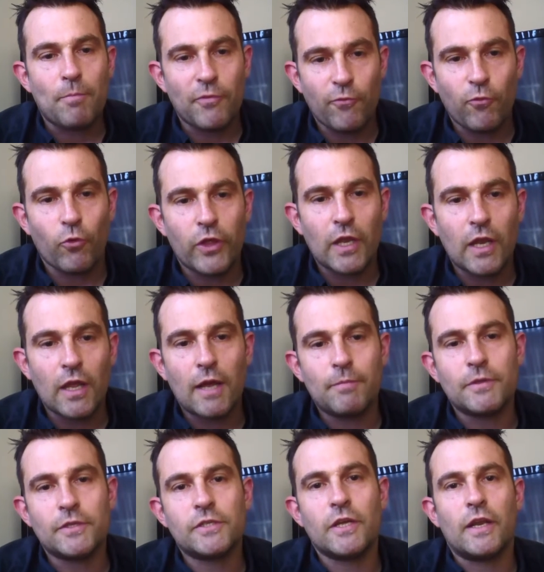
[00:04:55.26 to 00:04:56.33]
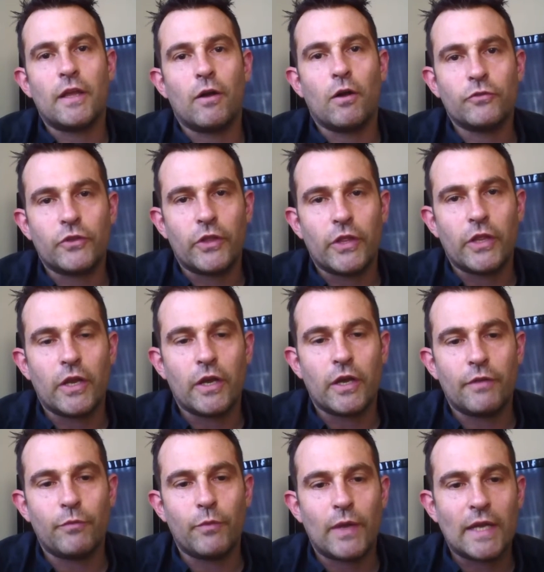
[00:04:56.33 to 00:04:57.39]
before the alert, but certainly after the
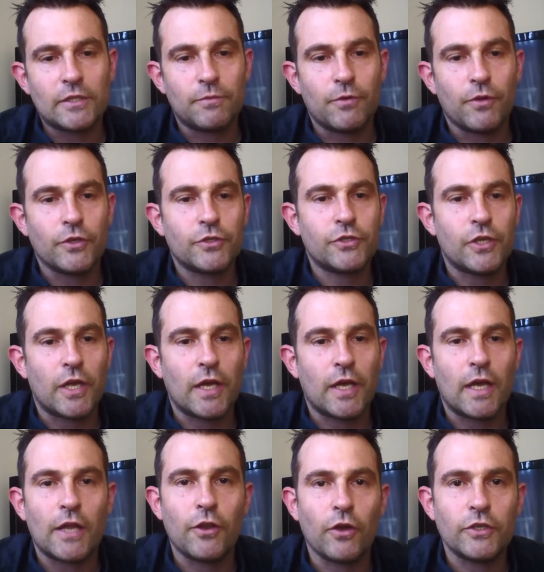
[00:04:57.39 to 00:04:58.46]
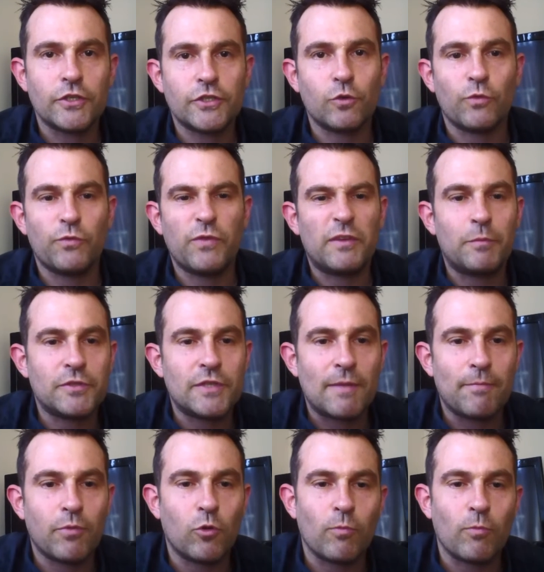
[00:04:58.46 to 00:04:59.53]
alert, if we get some a nice sort of
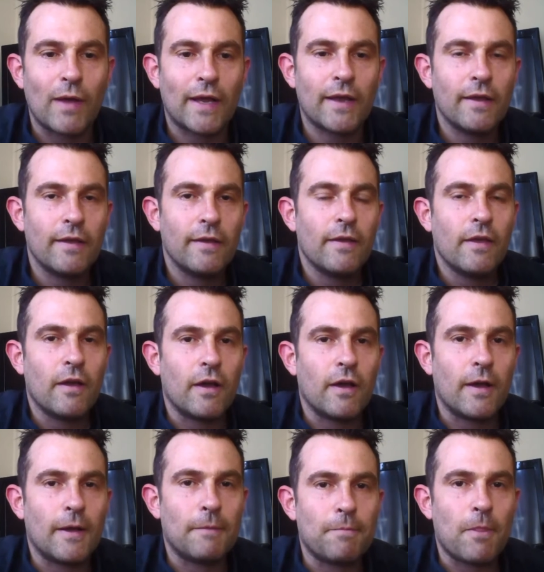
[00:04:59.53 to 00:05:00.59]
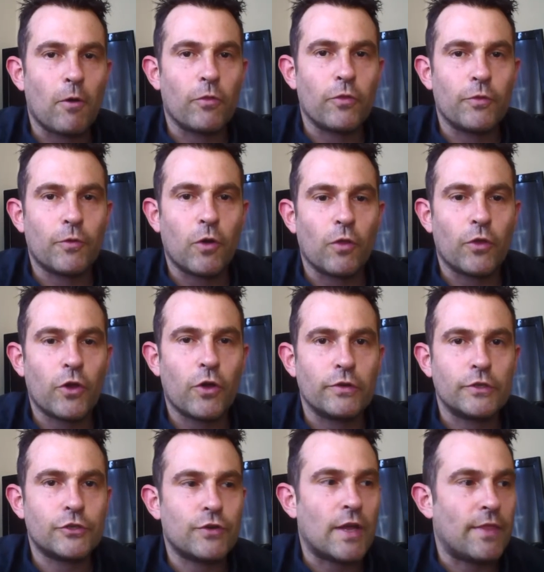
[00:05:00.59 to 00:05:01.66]
50% pullback on the
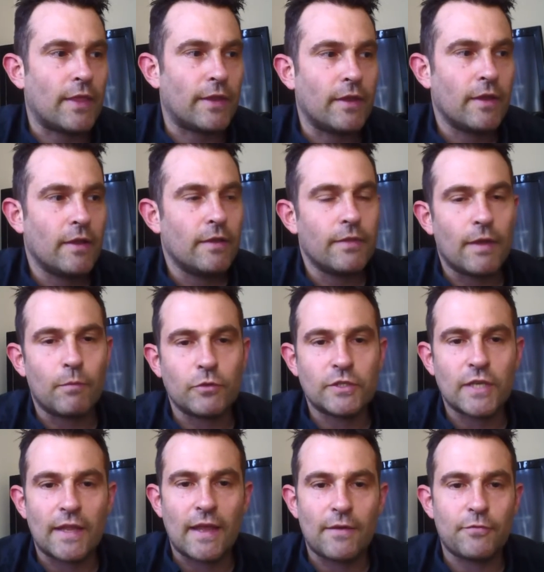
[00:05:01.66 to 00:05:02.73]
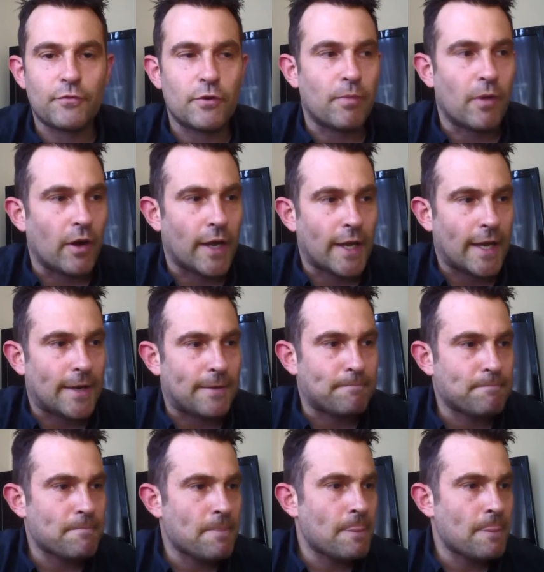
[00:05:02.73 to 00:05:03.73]
current trend, then we'll take that for a buy again.